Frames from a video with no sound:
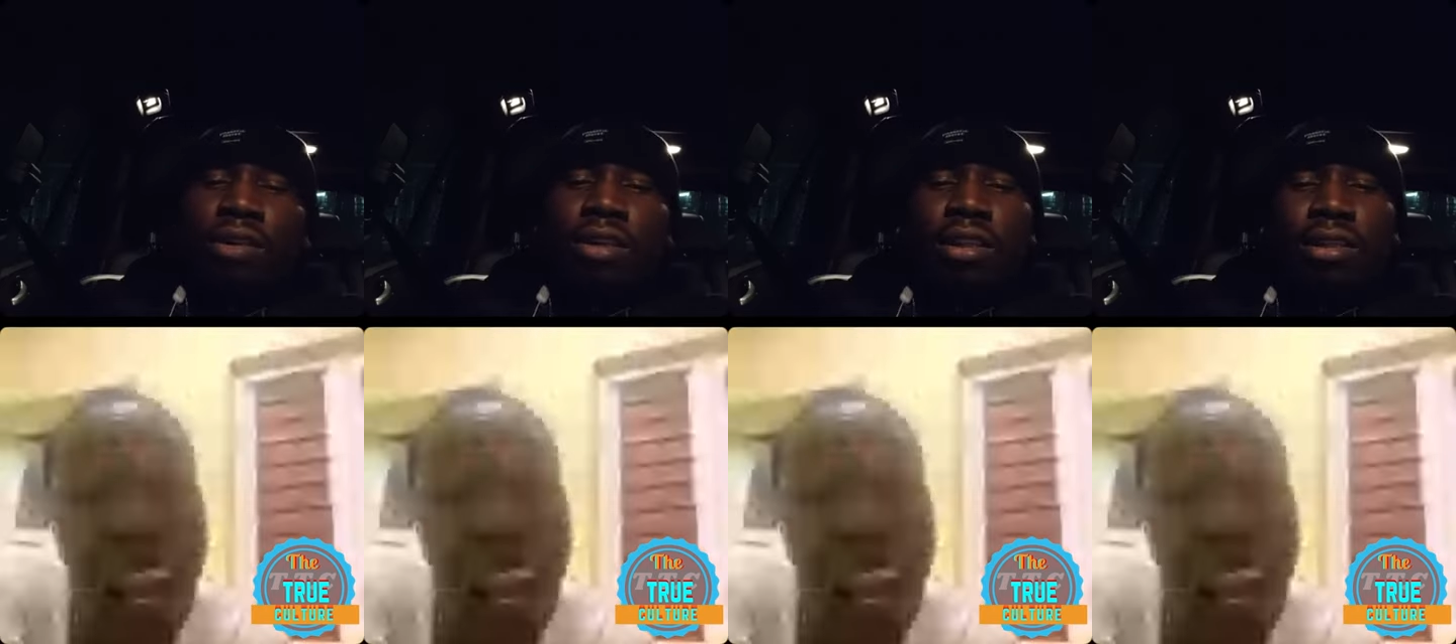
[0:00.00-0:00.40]

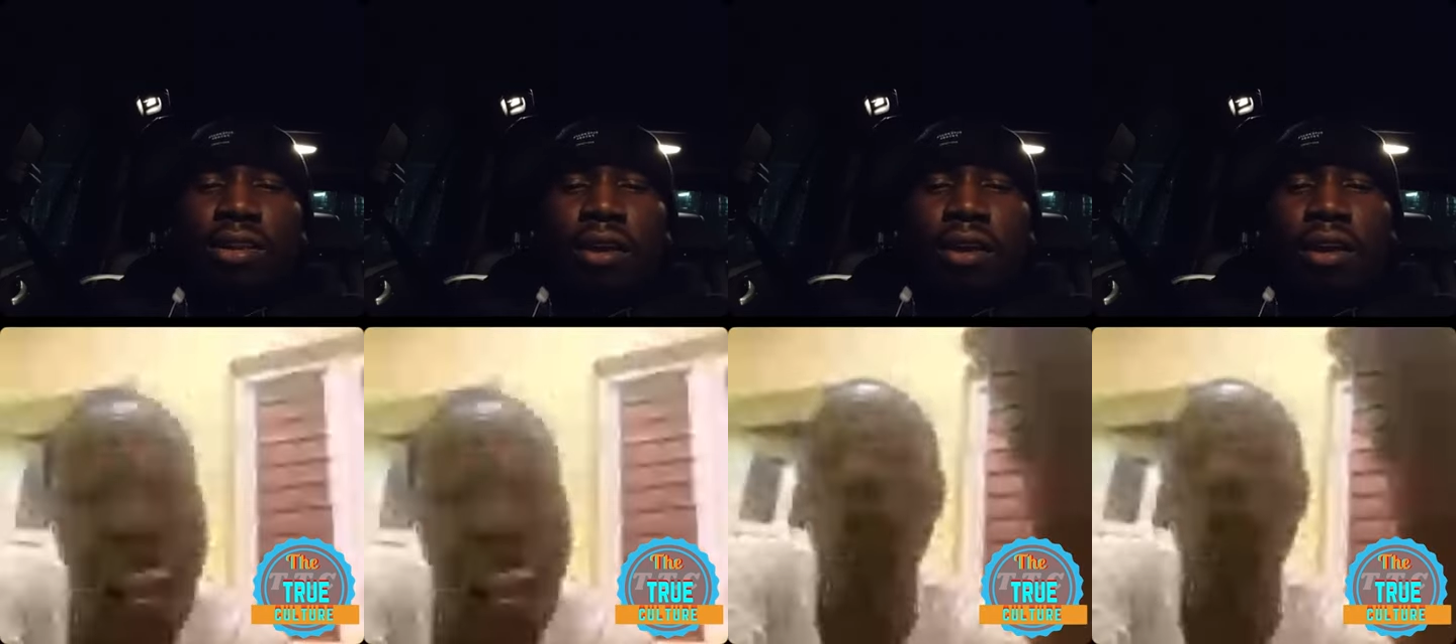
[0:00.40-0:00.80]
Can you
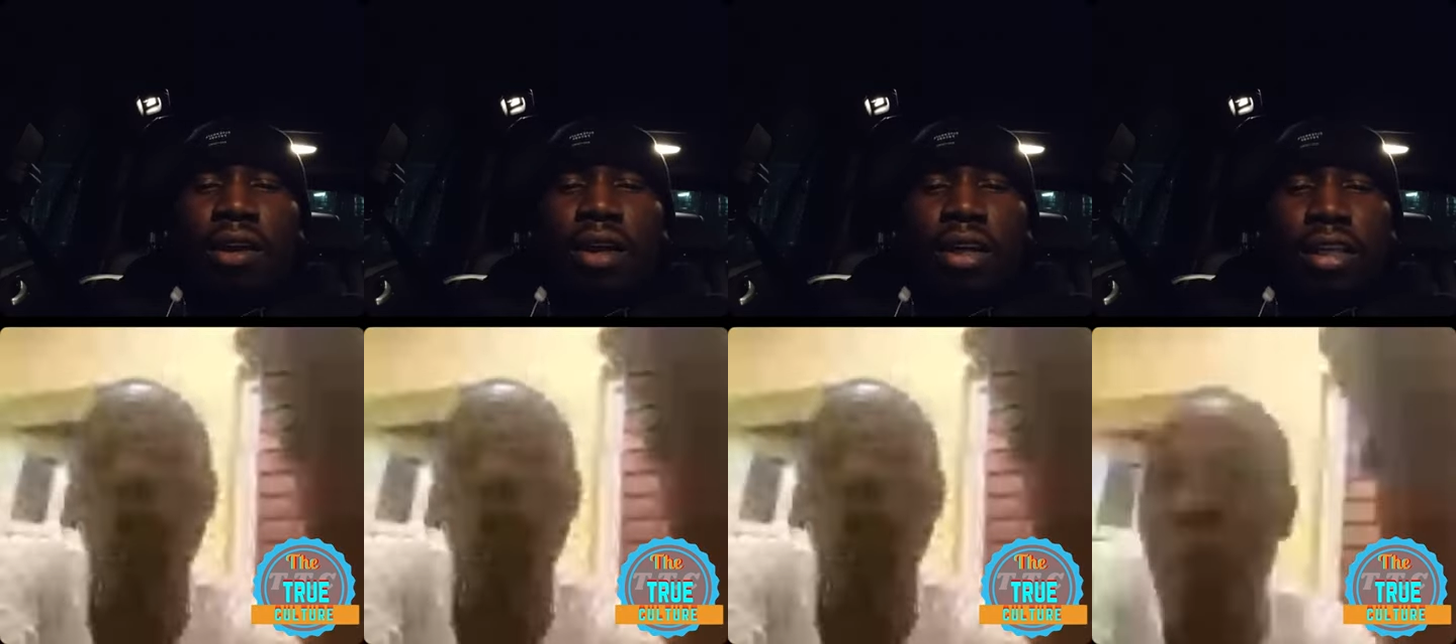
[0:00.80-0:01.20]
play a hmm?
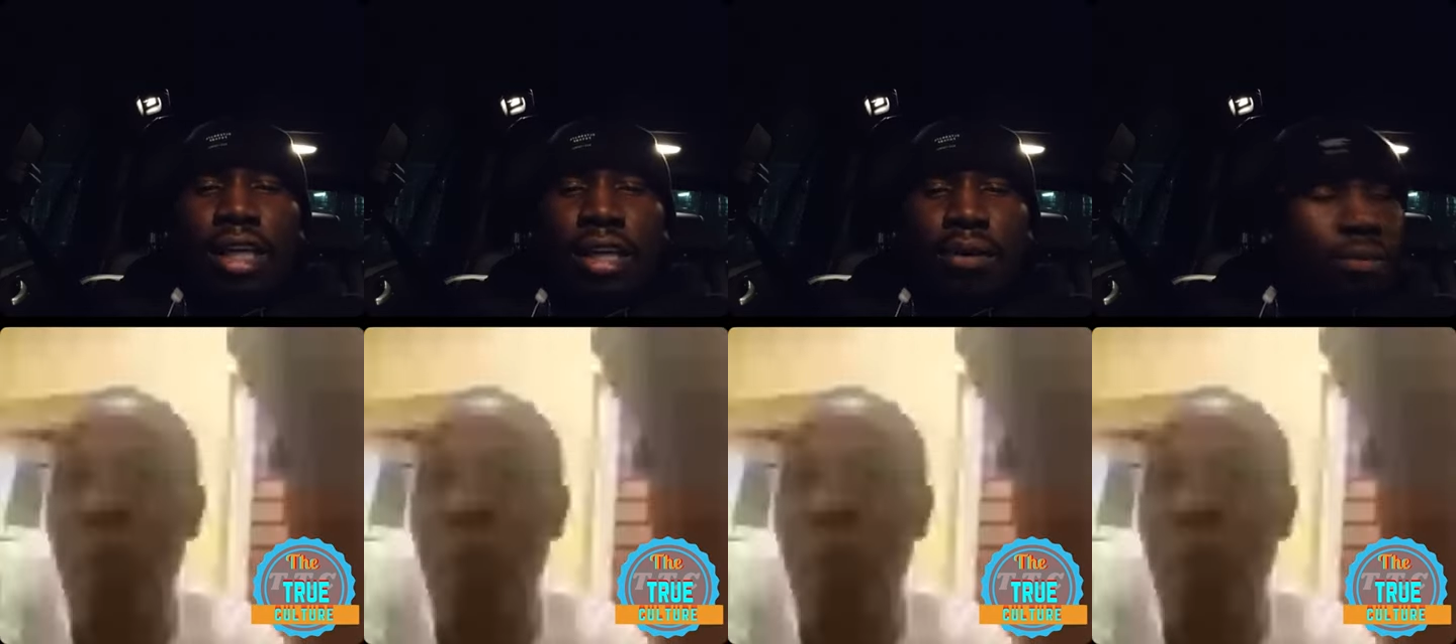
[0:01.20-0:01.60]
more
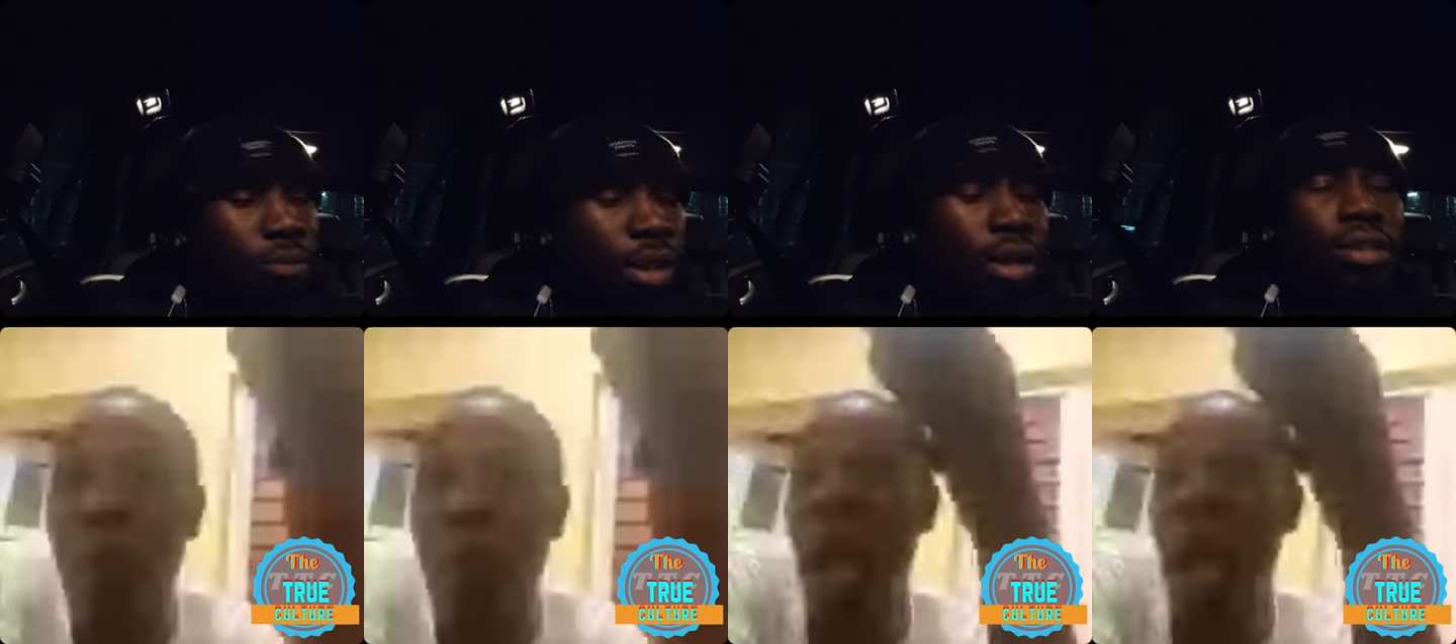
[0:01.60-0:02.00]

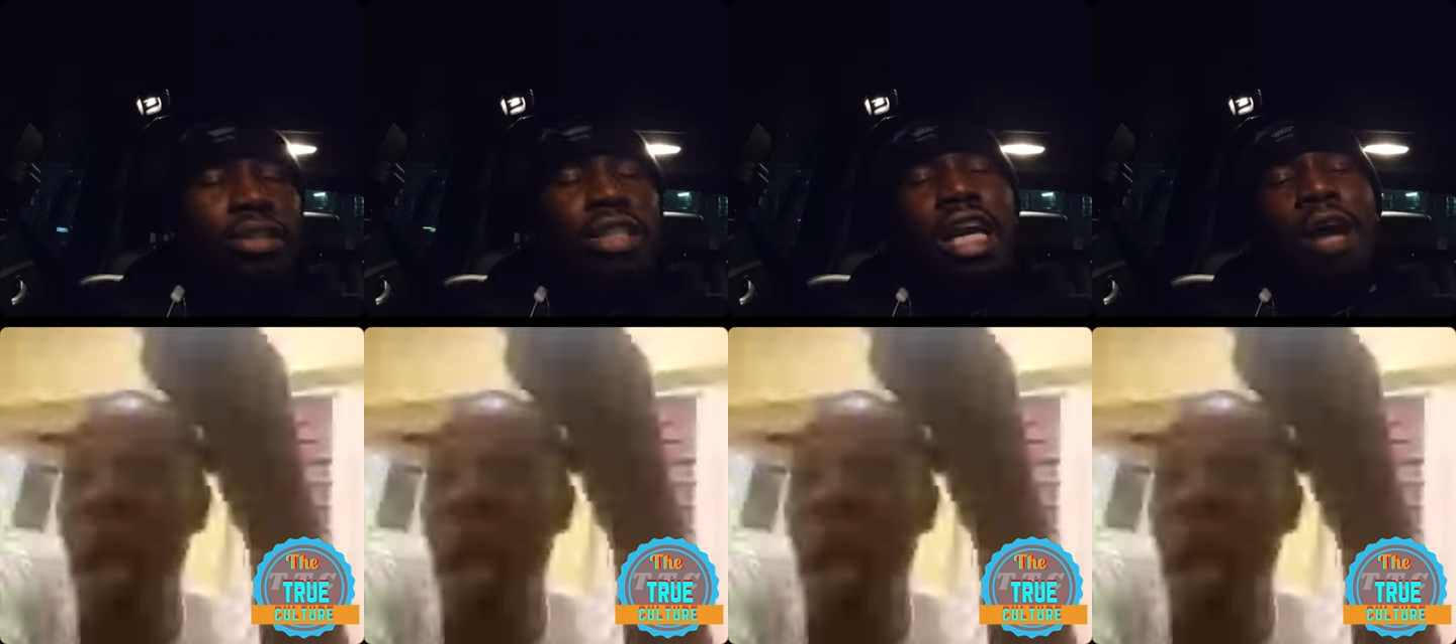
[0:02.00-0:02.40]
MC yeah,
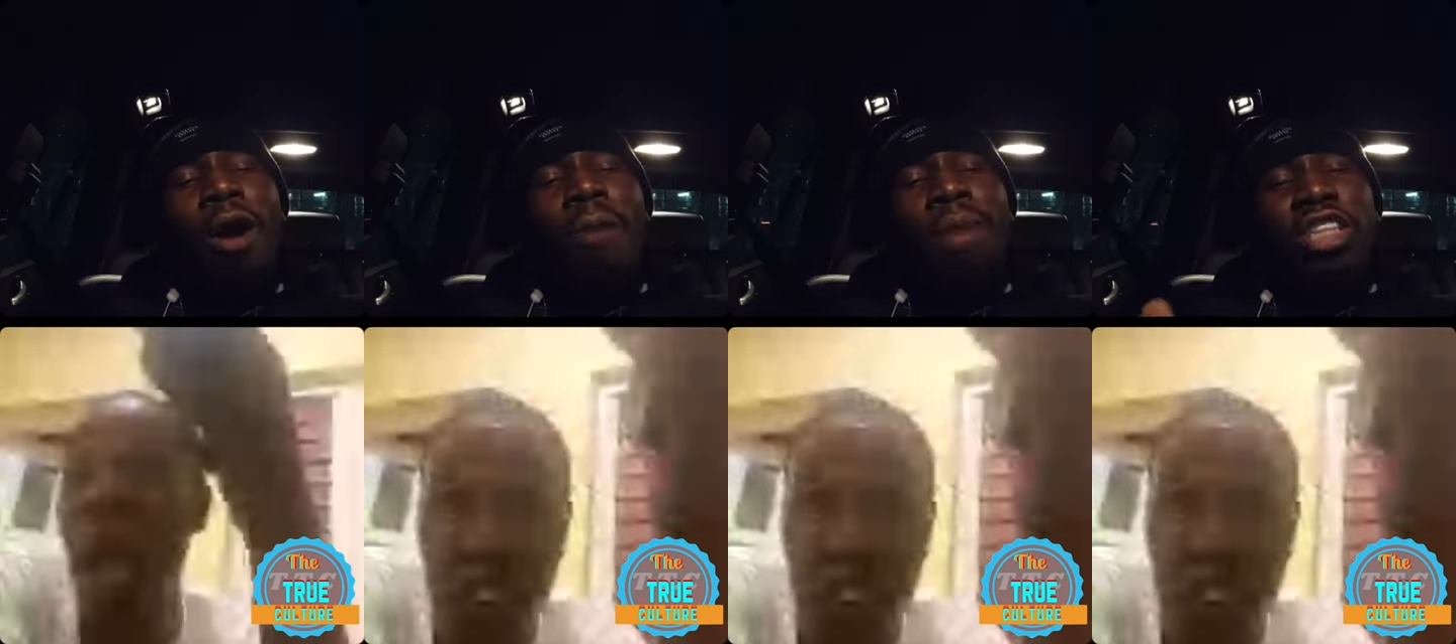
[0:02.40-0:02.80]
but
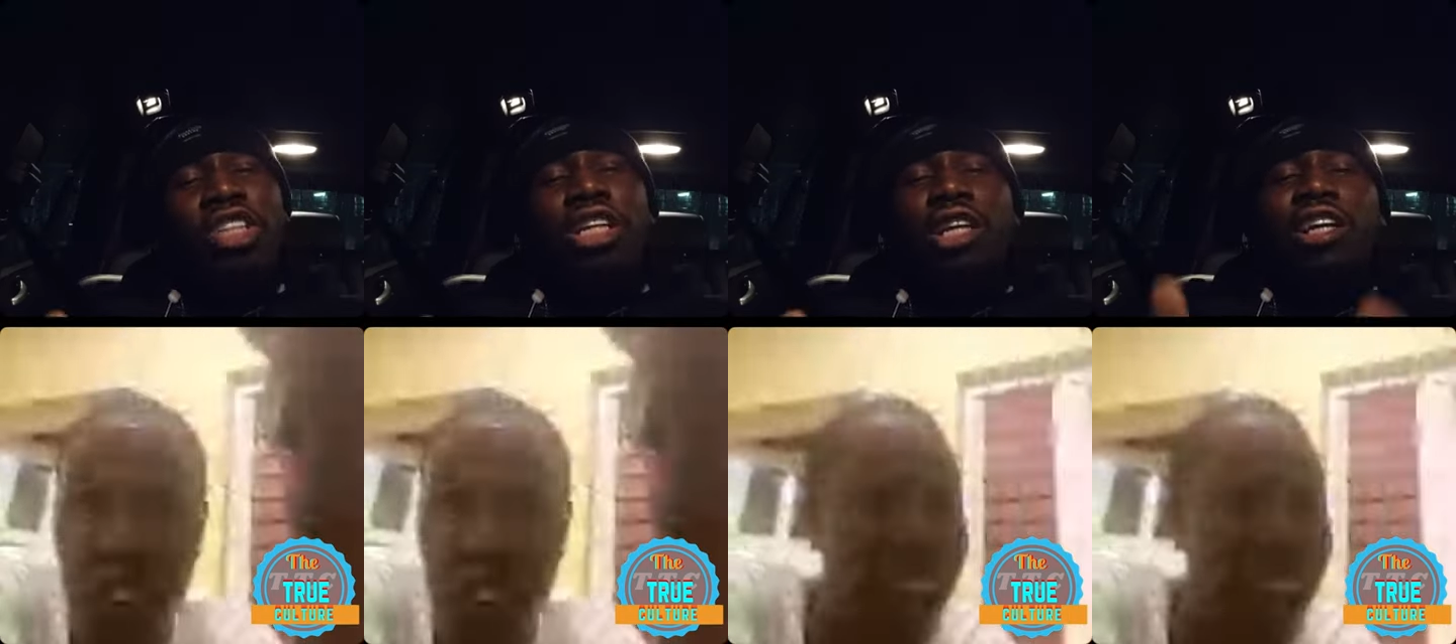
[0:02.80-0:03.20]
magic, than a
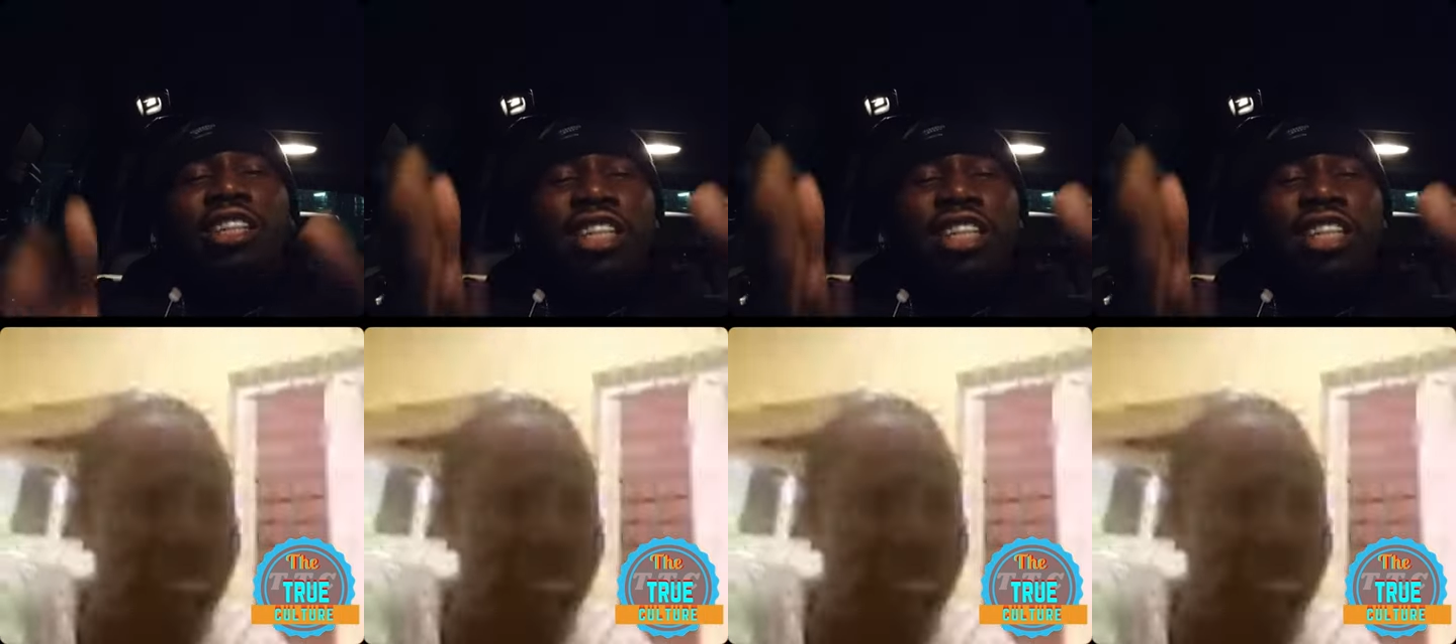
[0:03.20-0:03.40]
selector?